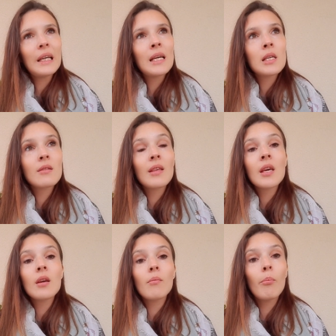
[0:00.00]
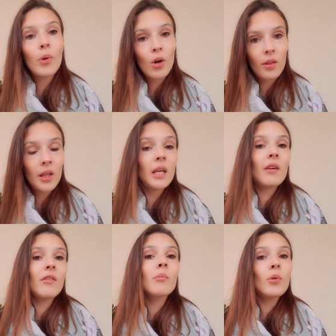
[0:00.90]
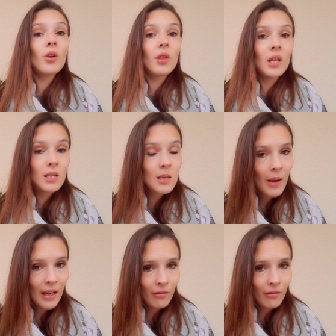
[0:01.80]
is the birth, like giving birth in Spain,